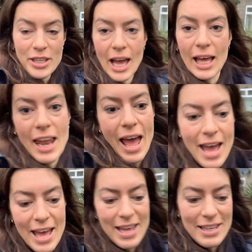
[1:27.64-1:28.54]
Yeah,
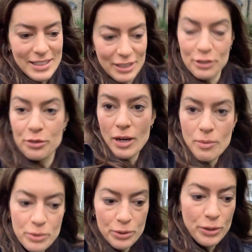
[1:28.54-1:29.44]
Leia is an
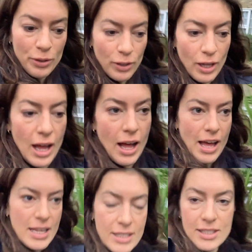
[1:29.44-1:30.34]
incredible
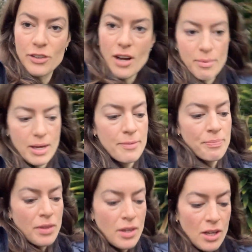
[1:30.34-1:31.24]
Instagrammer
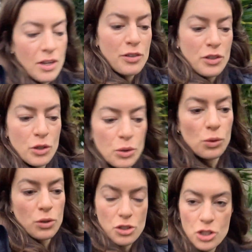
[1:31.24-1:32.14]

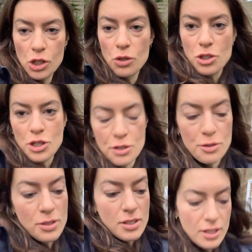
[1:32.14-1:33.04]
called Chew
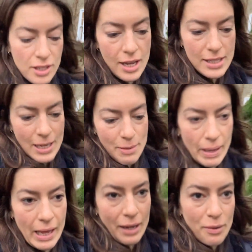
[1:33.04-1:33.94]
Chews. The idea
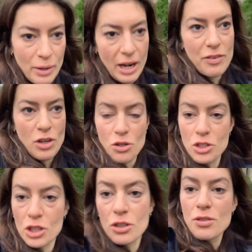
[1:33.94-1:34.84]
being whatever you
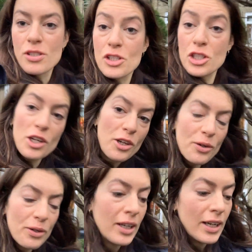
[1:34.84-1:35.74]
choose to
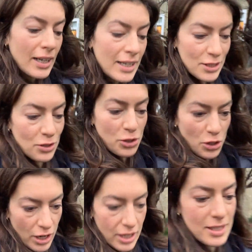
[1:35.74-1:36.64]
chew is your
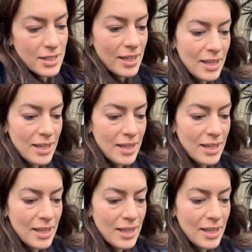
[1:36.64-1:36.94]
choice,